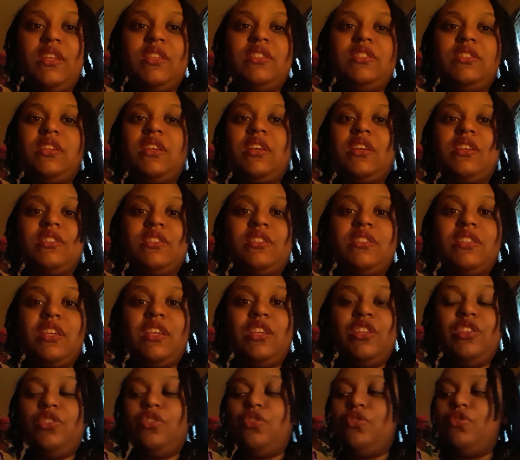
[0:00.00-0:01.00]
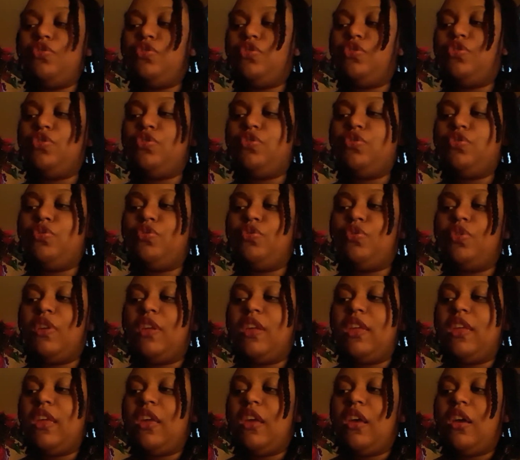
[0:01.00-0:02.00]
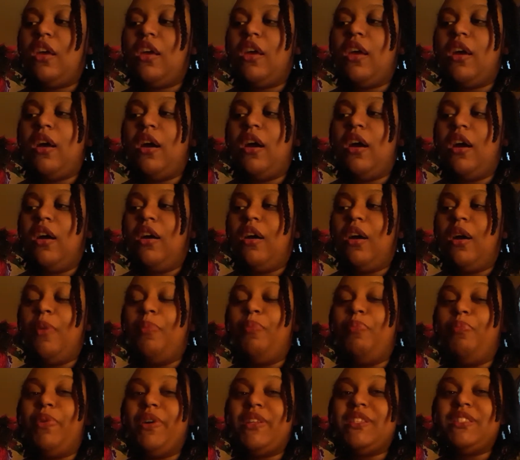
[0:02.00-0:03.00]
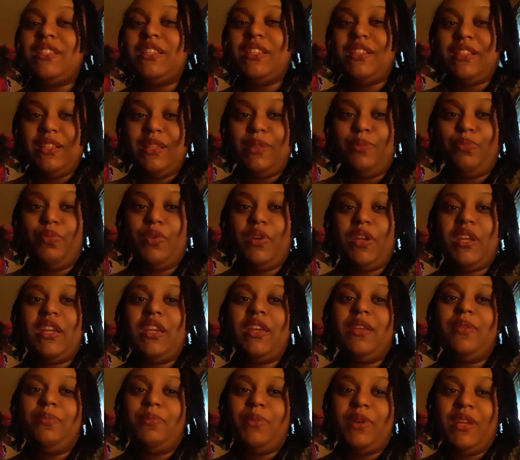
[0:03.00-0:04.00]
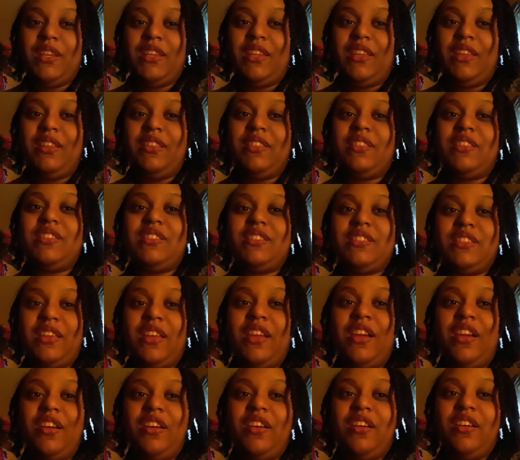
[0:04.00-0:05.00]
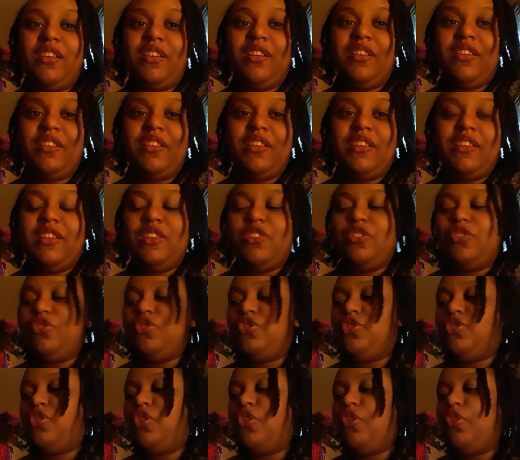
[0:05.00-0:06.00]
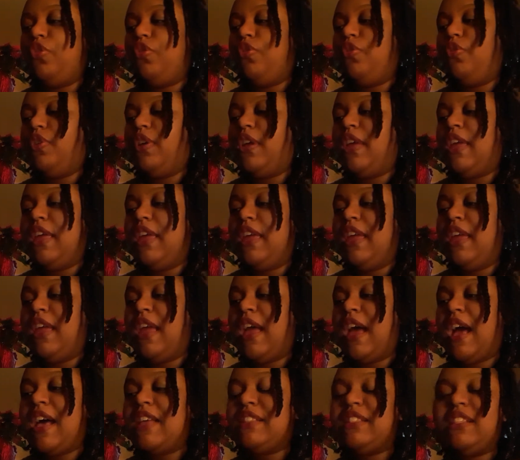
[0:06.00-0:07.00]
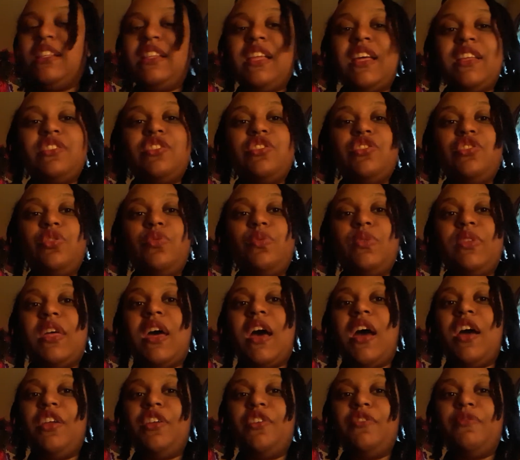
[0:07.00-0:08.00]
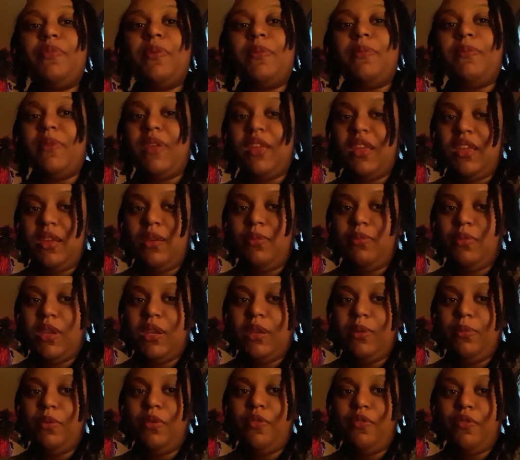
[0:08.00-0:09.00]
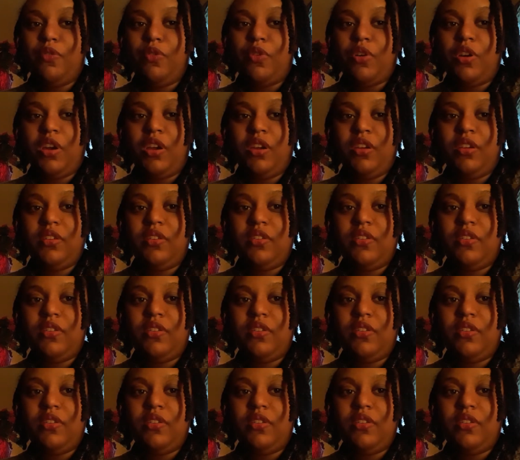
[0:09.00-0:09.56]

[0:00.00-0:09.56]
to continue to abundantly bring in money this year. So it has a lot to do with how you've been making money before,